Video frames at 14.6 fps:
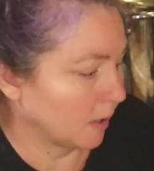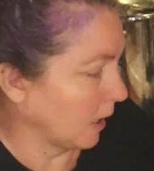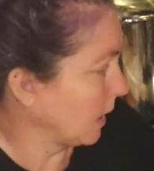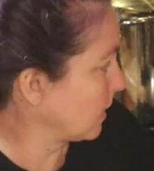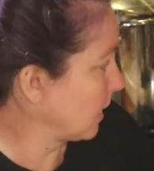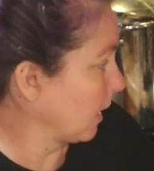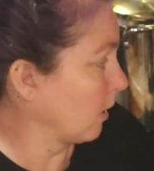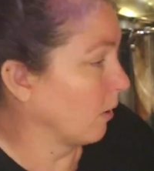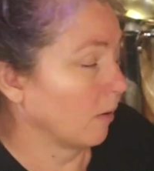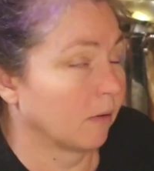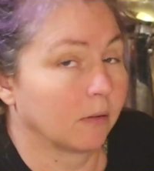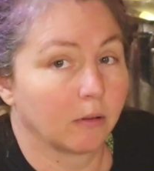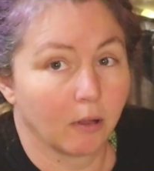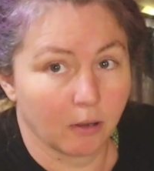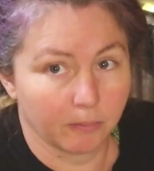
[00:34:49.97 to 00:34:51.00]
That's how
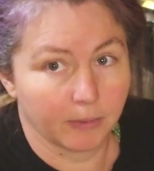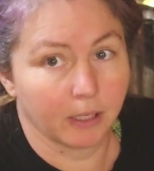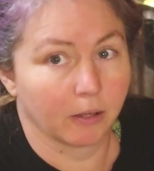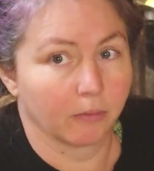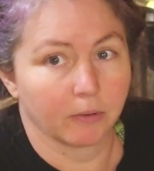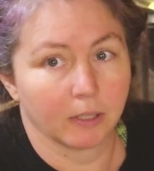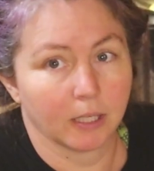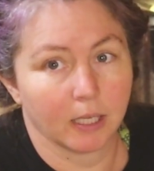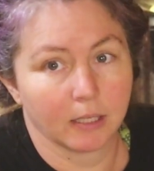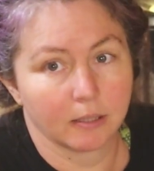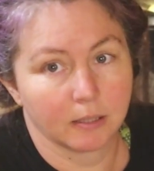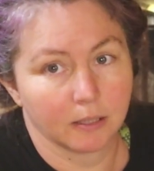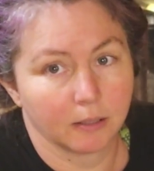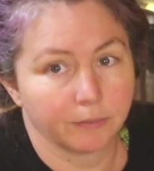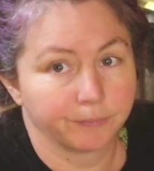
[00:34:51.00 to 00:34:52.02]
long my other one
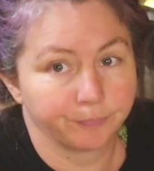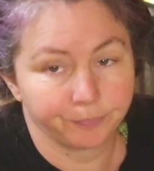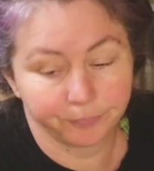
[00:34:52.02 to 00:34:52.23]
lasted.